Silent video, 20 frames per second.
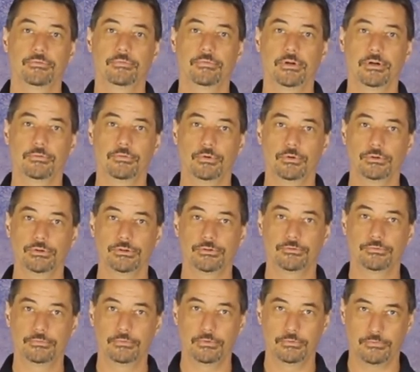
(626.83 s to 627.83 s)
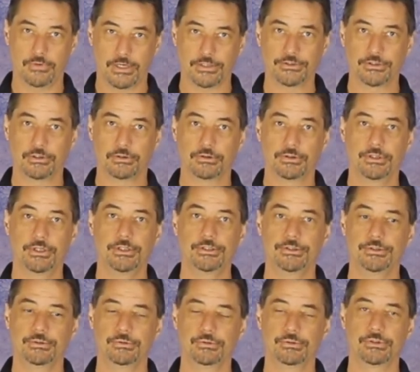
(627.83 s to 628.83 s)
of those vascular
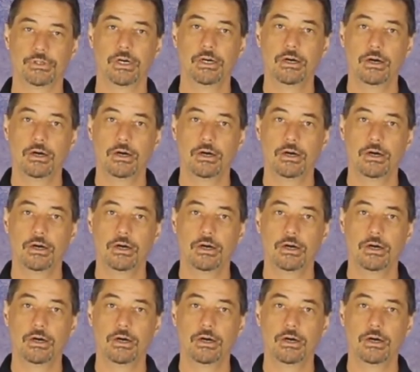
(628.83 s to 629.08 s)
tissues